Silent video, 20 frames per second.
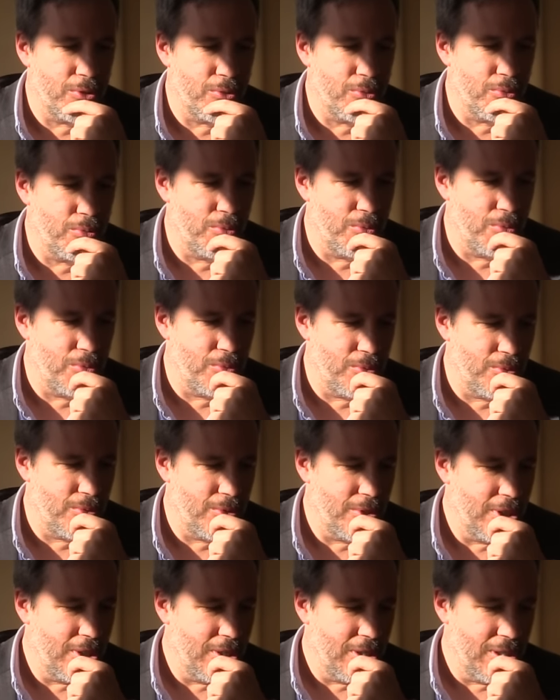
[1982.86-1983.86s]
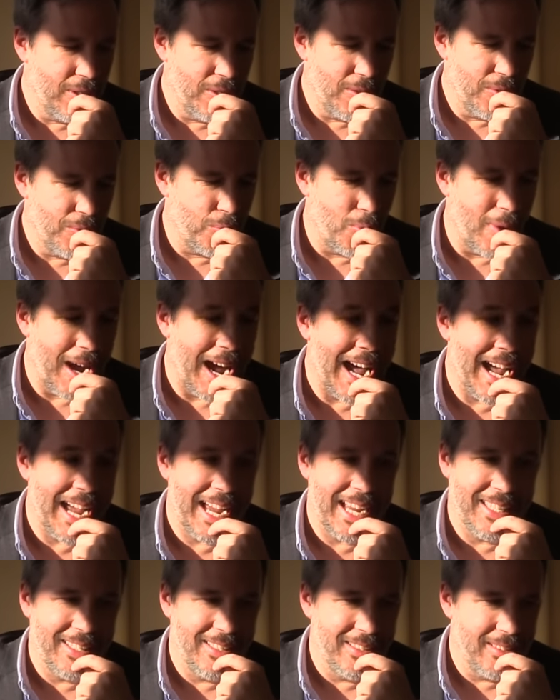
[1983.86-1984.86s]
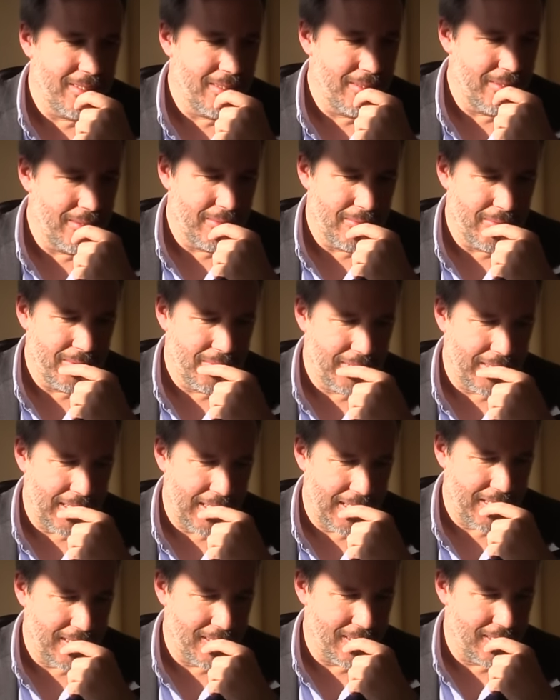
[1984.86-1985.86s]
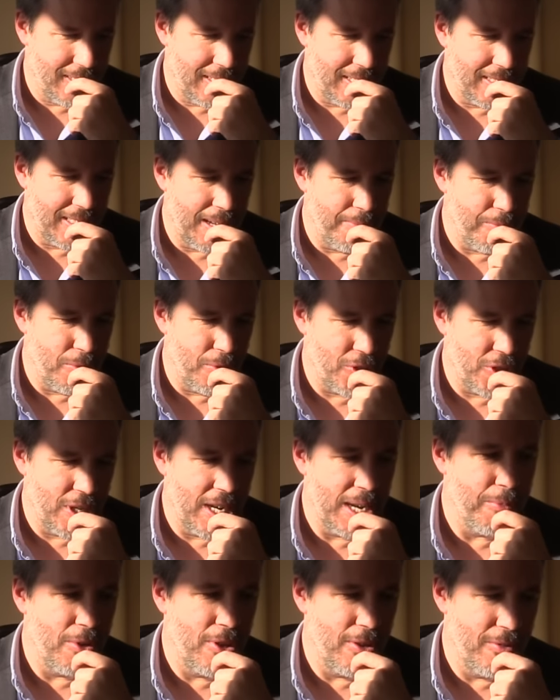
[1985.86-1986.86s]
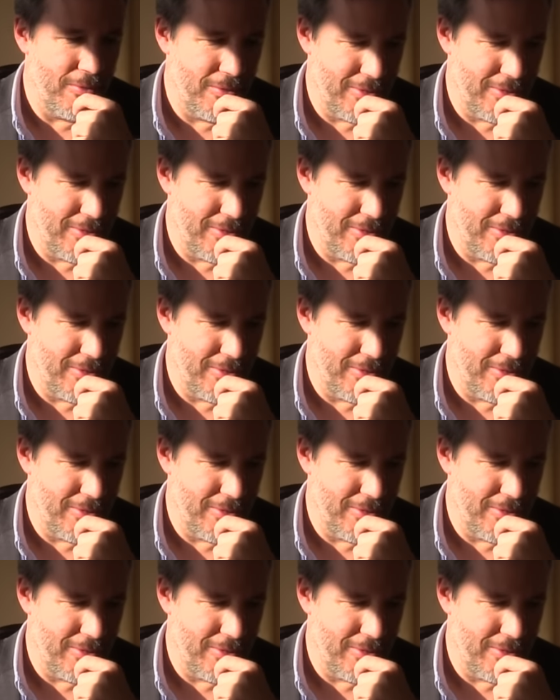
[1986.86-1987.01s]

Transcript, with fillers: to, to hide things that I'm ashamed of